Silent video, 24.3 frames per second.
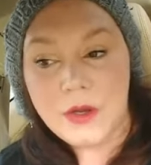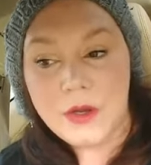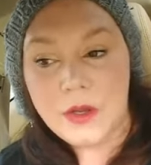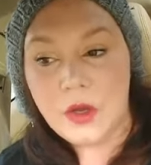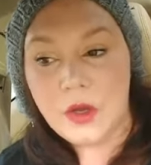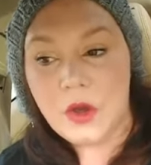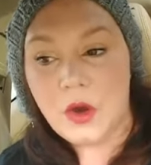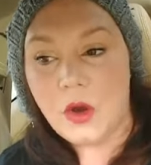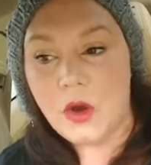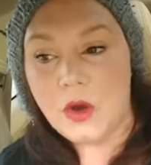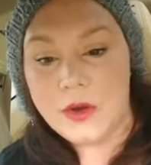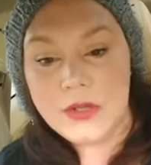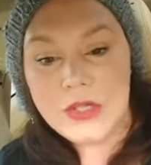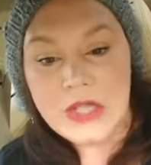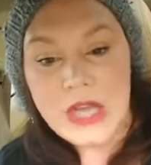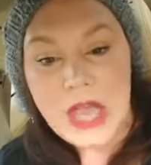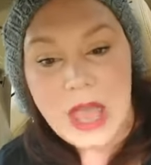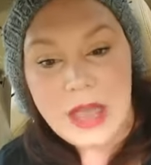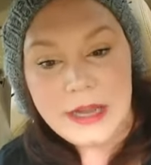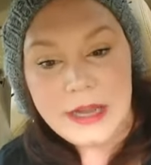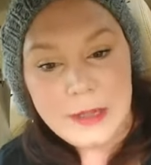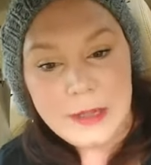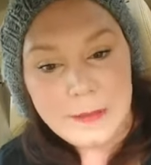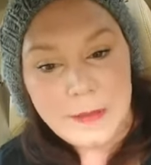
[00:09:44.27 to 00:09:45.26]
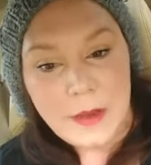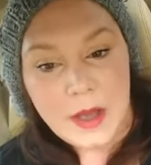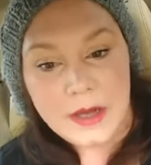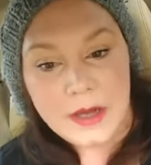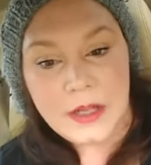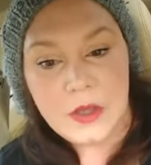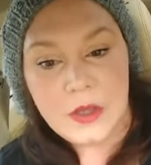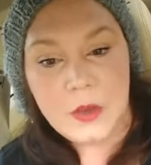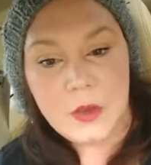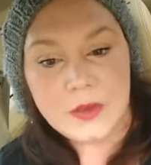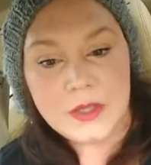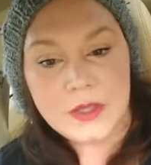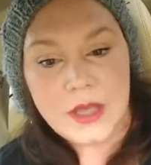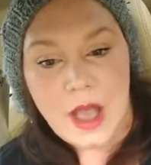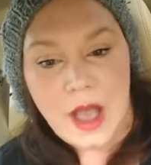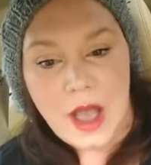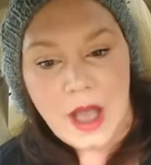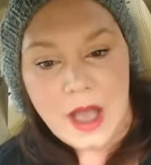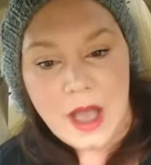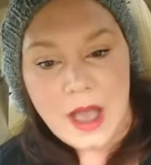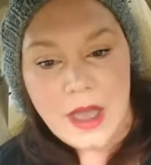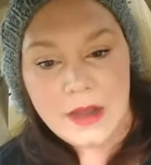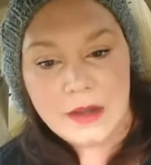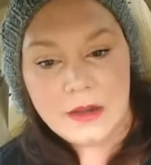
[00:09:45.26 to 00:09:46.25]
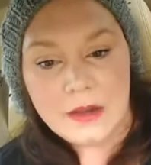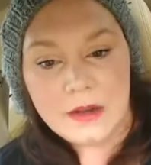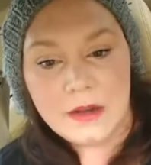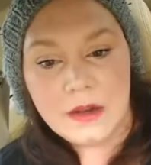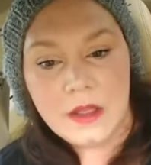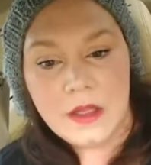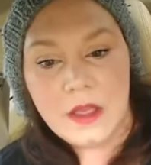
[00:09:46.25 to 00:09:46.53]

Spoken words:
encourage anybody who's on